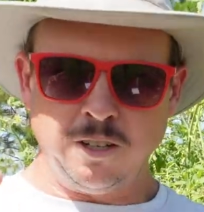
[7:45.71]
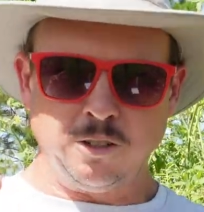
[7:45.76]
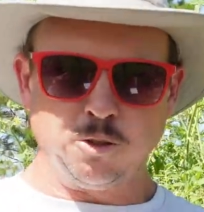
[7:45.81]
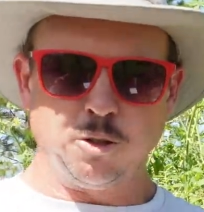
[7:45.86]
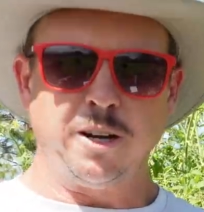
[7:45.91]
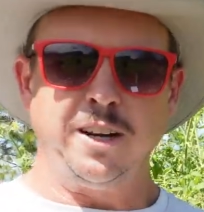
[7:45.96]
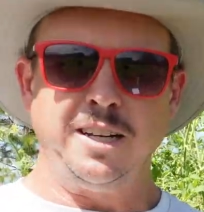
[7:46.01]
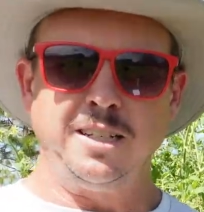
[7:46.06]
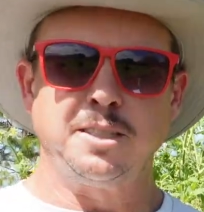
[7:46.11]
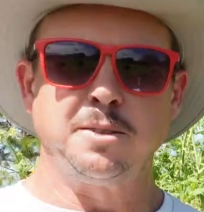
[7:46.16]

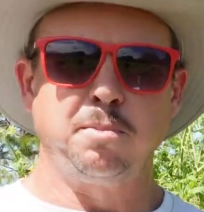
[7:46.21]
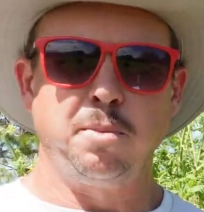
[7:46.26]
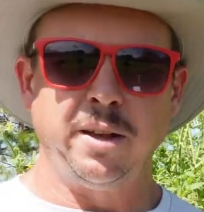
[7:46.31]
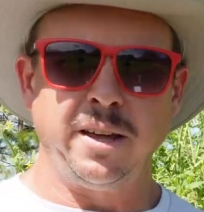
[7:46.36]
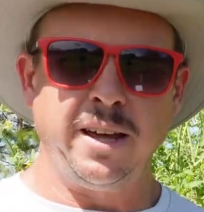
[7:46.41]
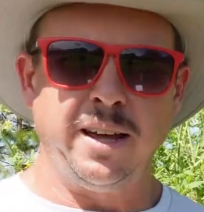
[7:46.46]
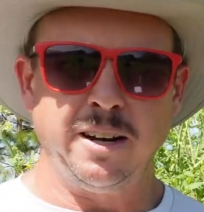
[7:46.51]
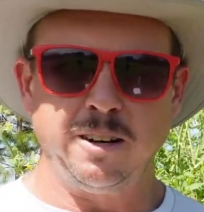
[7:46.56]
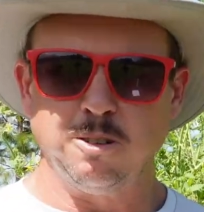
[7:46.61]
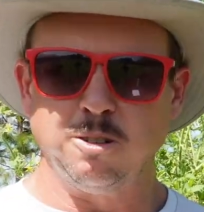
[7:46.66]

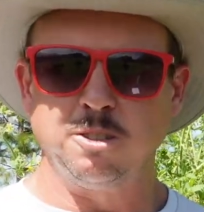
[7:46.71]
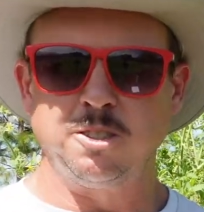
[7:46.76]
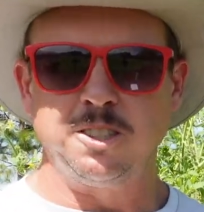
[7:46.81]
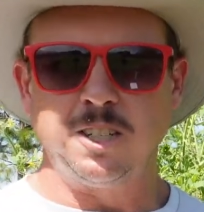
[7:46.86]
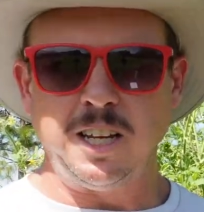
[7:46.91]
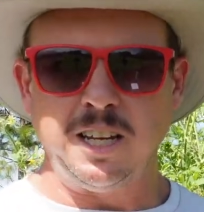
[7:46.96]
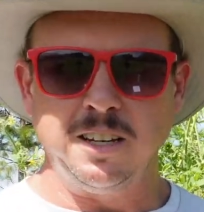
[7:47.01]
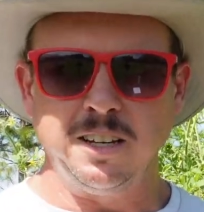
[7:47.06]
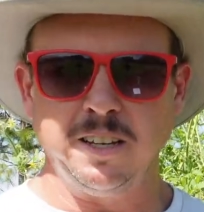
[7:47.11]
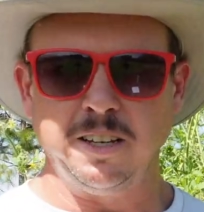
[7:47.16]
transplant or
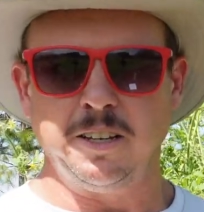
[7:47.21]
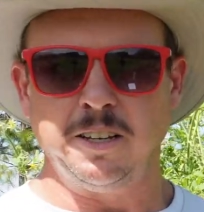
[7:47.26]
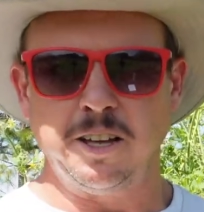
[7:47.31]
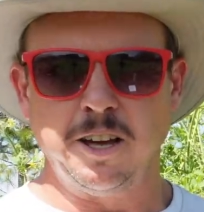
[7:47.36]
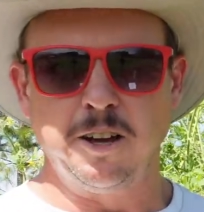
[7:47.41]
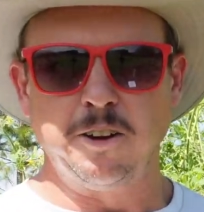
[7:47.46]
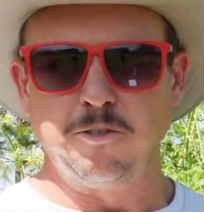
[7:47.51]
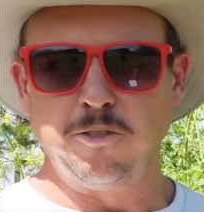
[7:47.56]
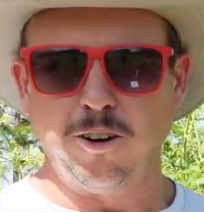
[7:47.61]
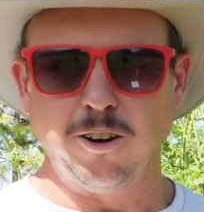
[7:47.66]
seedling
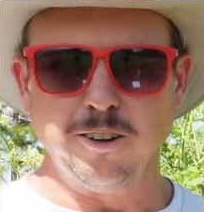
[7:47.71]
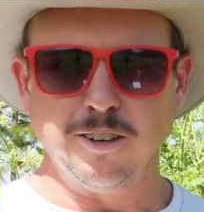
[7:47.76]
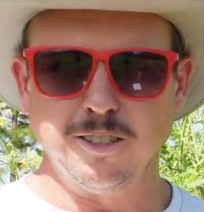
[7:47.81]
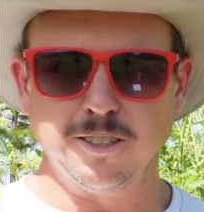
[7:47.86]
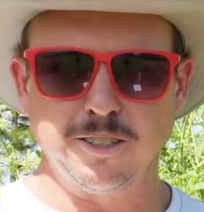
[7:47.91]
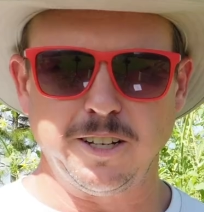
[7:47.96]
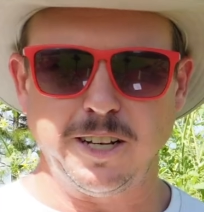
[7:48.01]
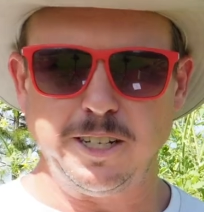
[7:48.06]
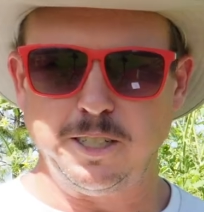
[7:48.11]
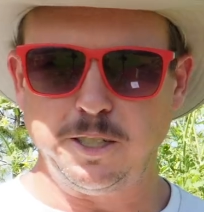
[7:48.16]

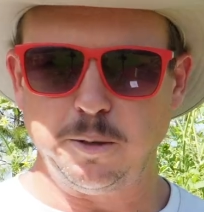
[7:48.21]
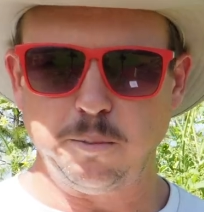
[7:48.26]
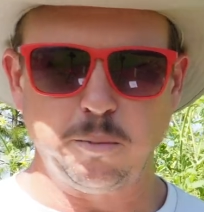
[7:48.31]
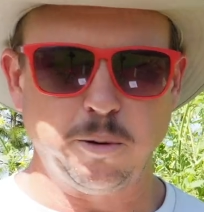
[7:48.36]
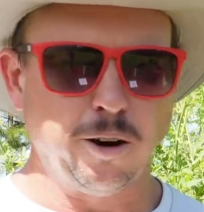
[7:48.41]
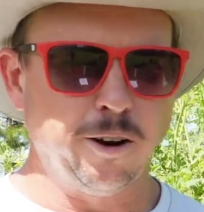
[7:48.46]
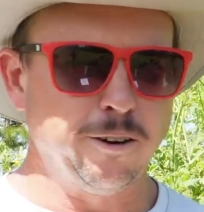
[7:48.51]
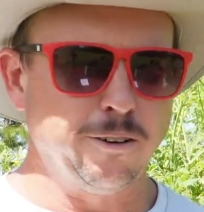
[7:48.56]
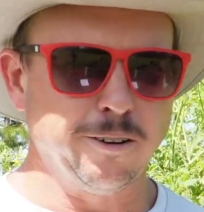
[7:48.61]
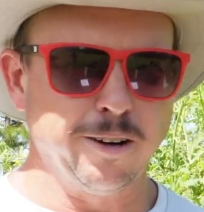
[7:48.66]
fertilization
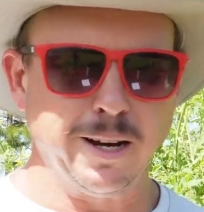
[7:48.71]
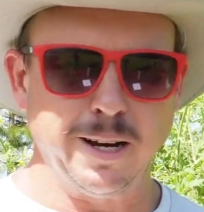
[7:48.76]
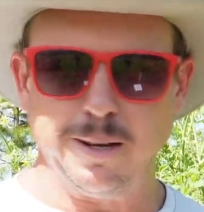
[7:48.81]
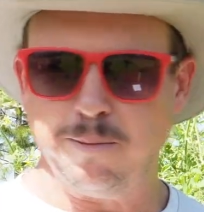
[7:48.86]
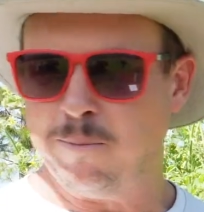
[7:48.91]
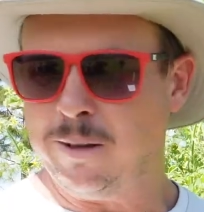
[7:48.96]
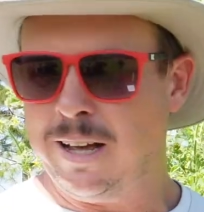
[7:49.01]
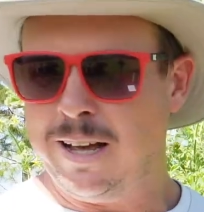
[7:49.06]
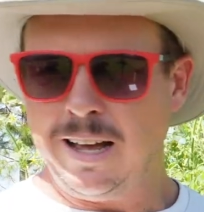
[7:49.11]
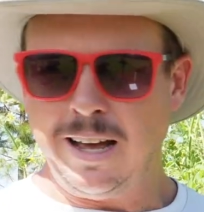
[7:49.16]
program.